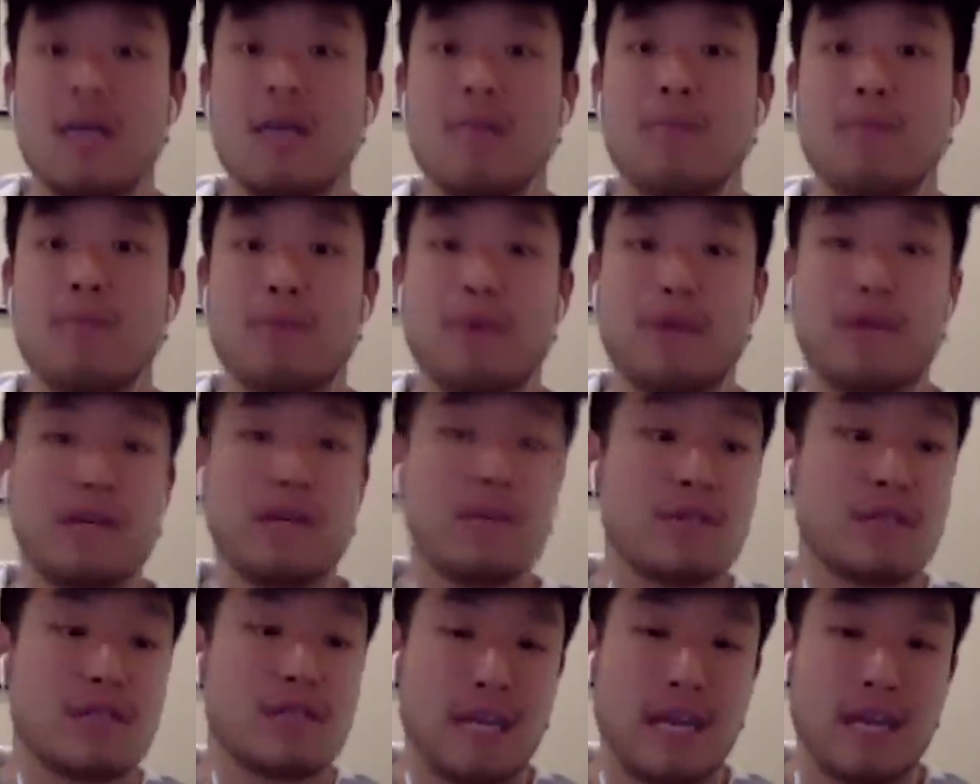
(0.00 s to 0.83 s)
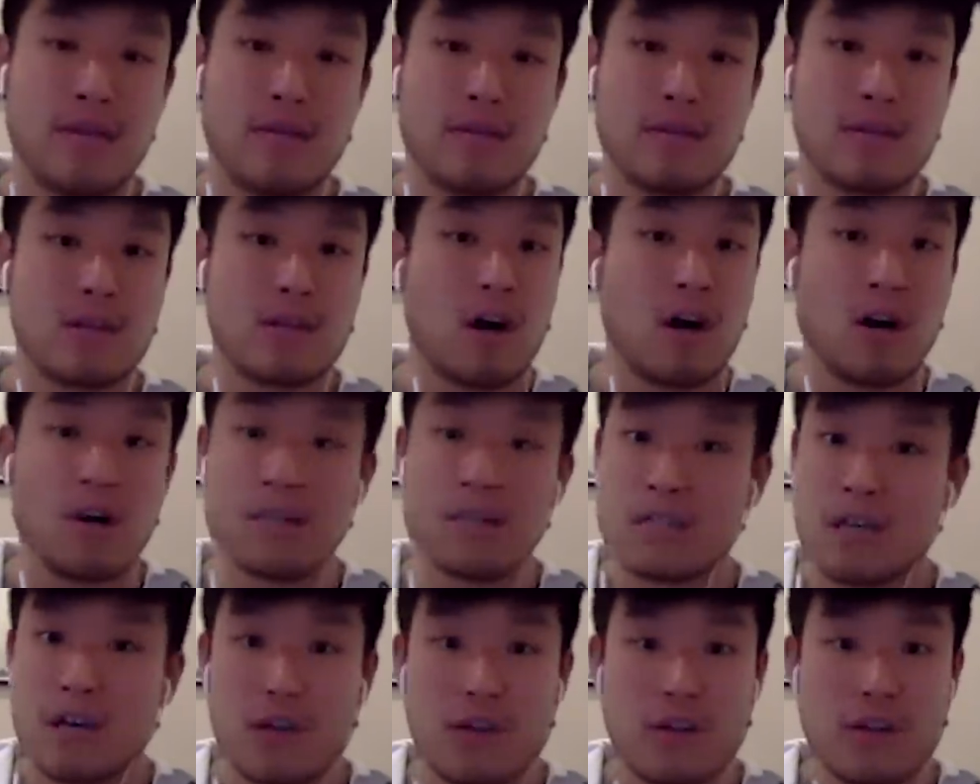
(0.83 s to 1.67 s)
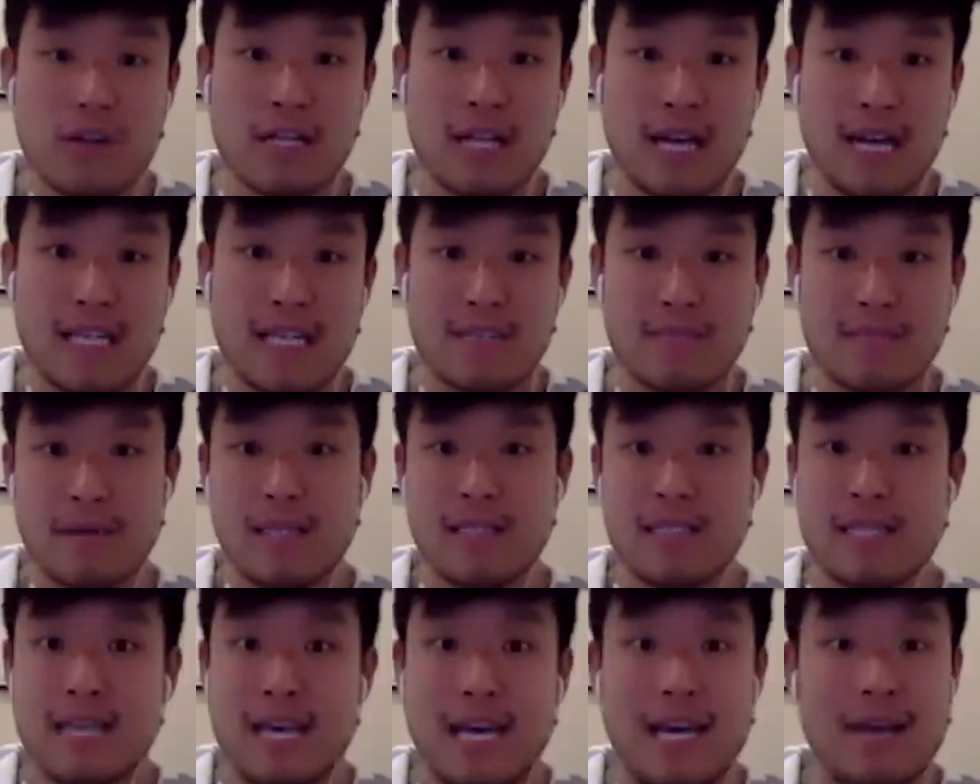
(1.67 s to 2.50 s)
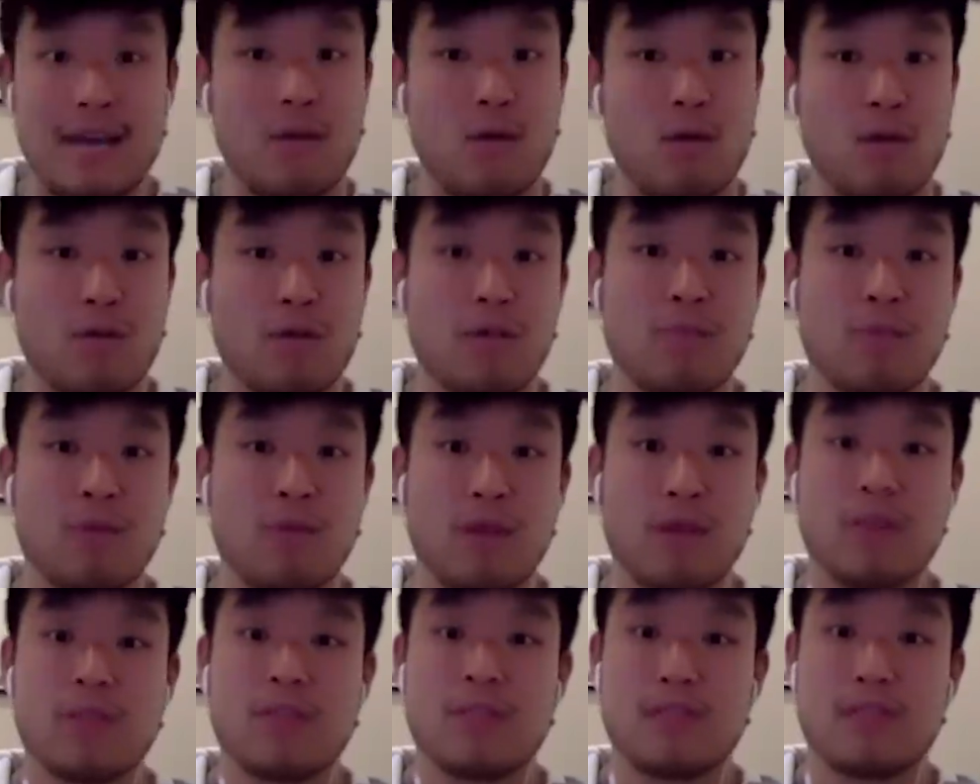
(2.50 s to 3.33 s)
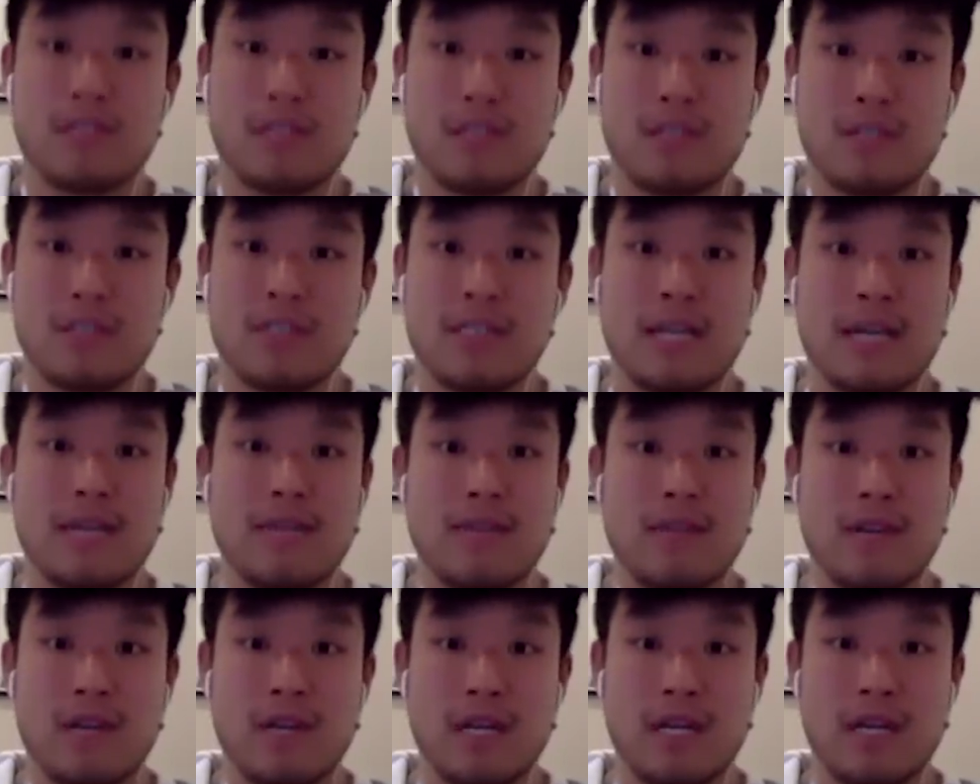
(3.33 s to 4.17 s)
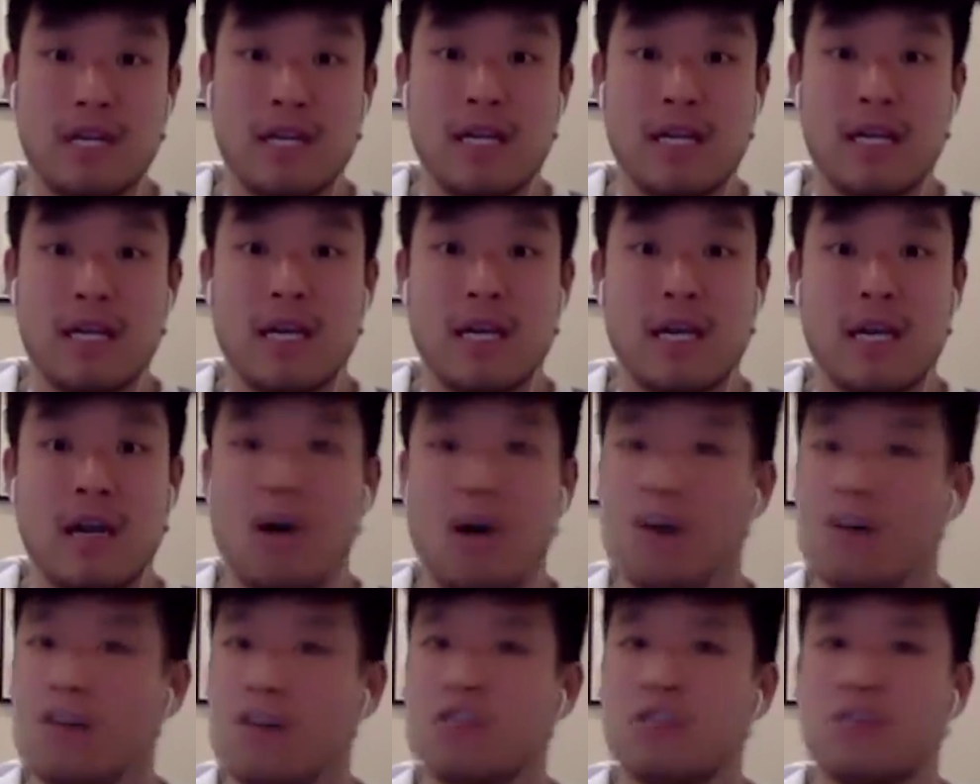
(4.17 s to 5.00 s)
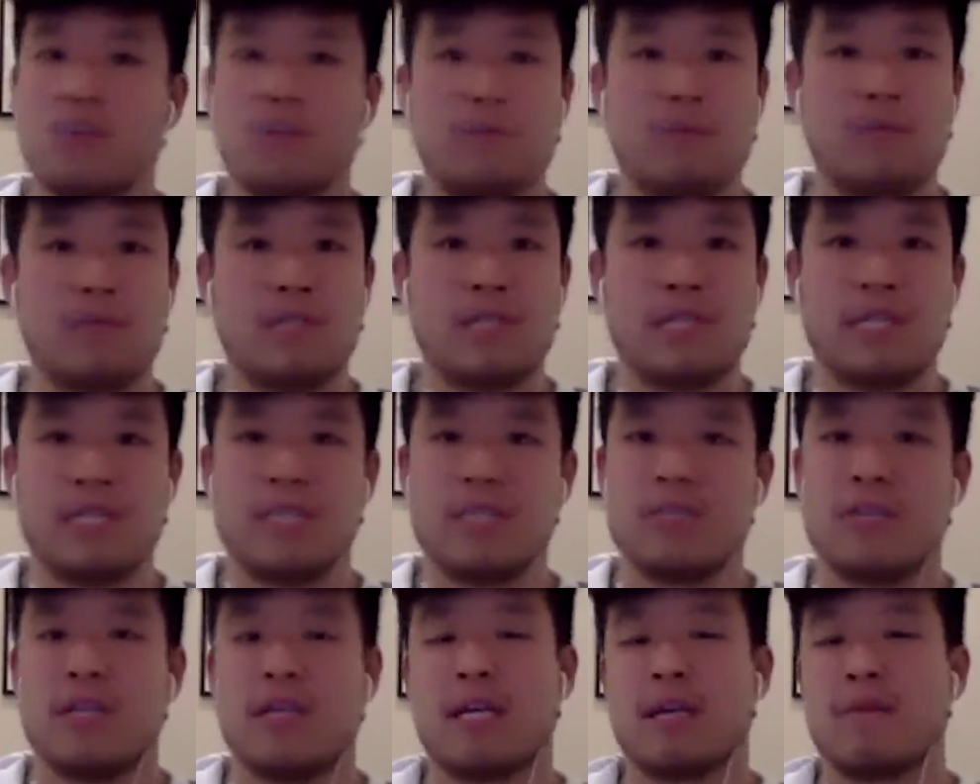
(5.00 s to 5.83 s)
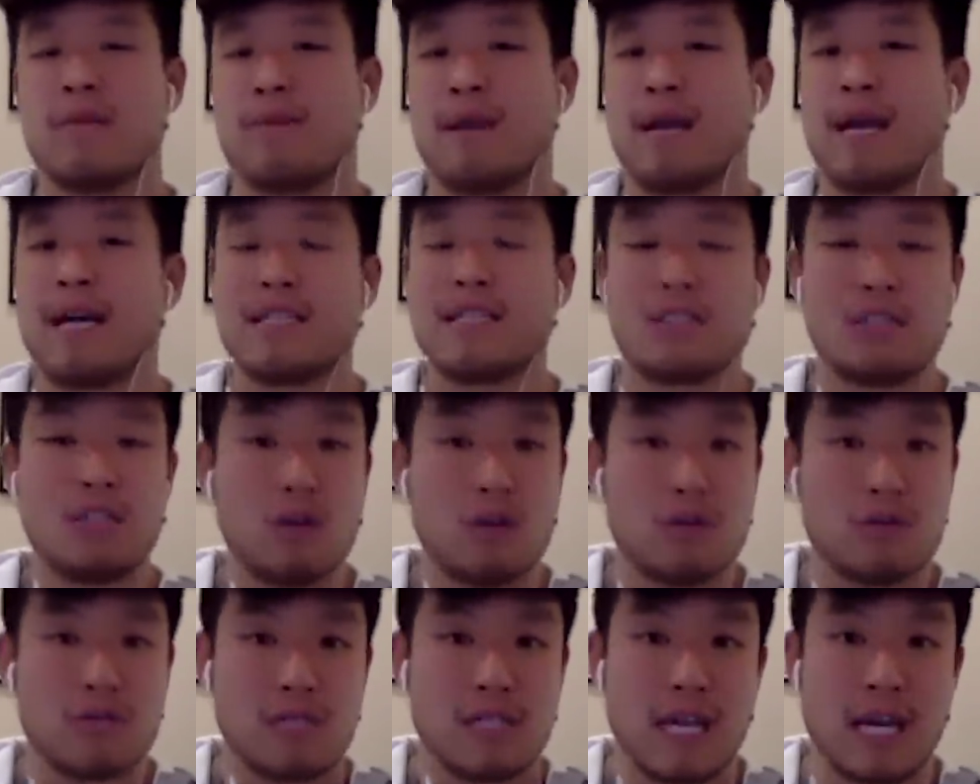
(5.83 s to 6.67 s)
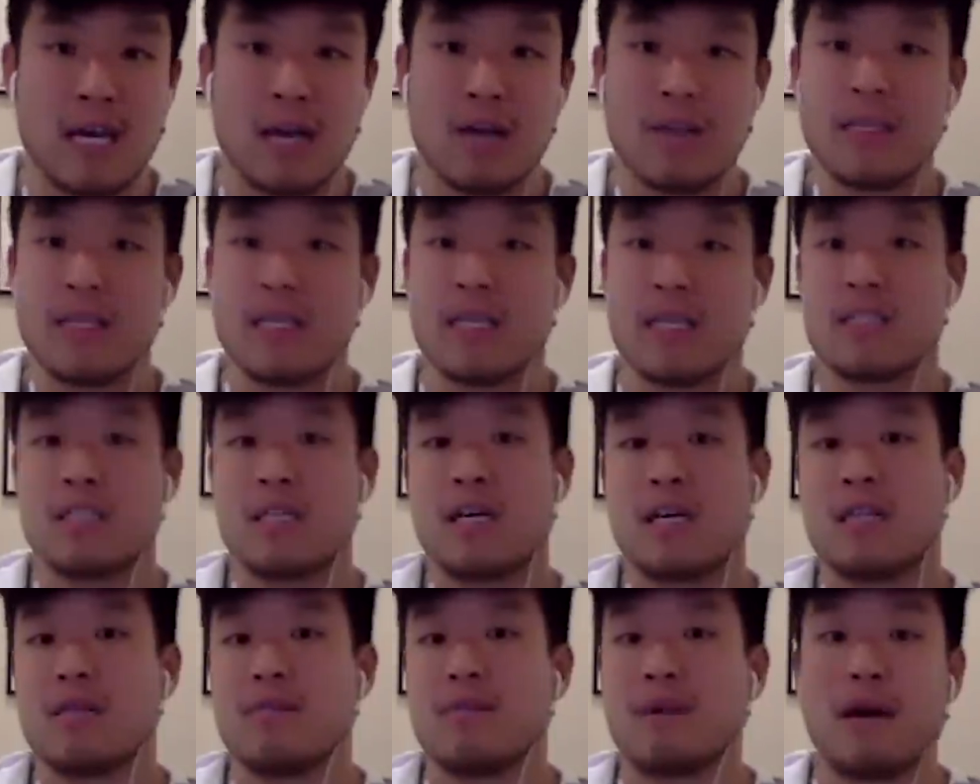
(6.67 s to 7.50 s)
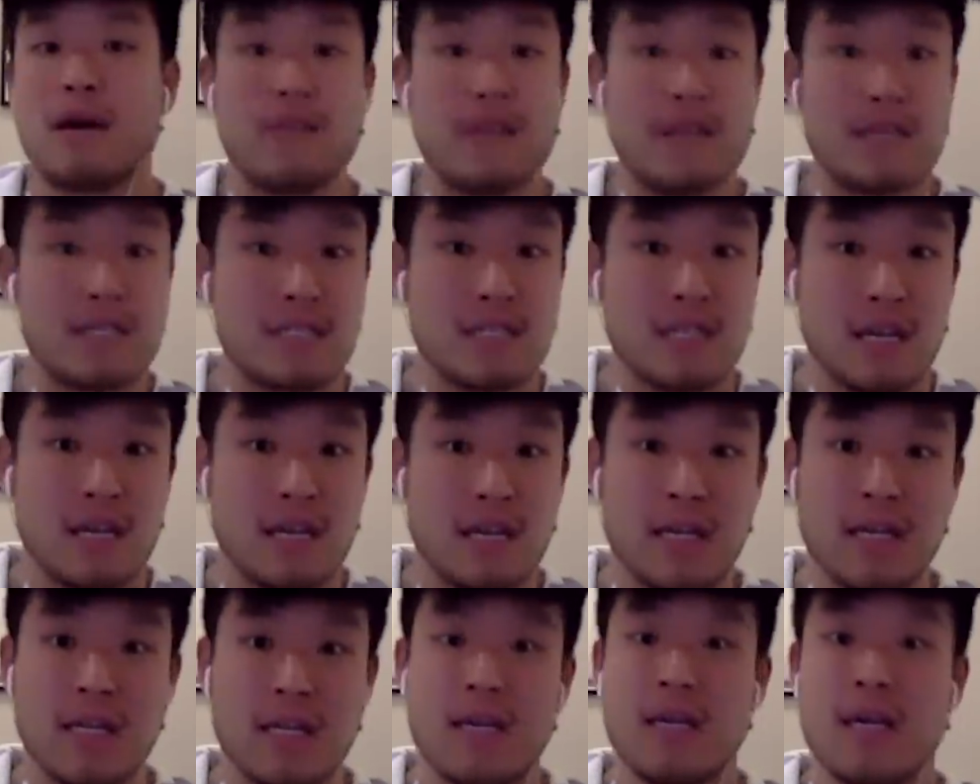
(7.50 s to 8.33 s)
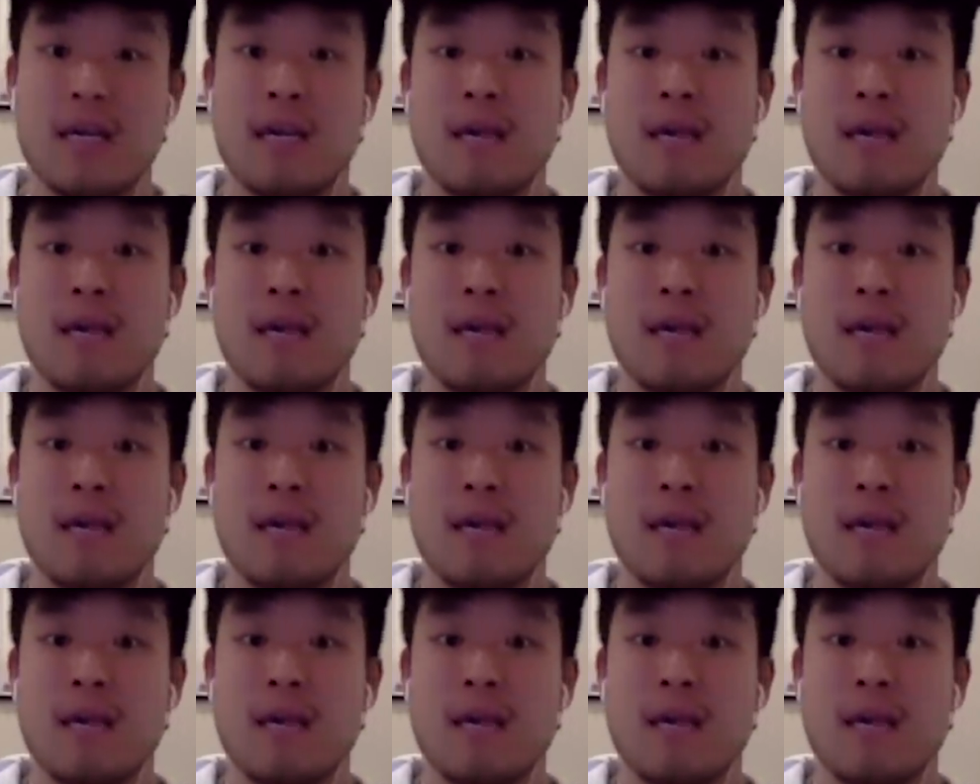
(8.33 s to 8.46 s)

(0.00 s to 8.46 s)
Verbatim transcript: But what he was saying was all his other classmates that have older brothers and sisters that have done it are so much easier. They can pass notes down, they can talk them how they study.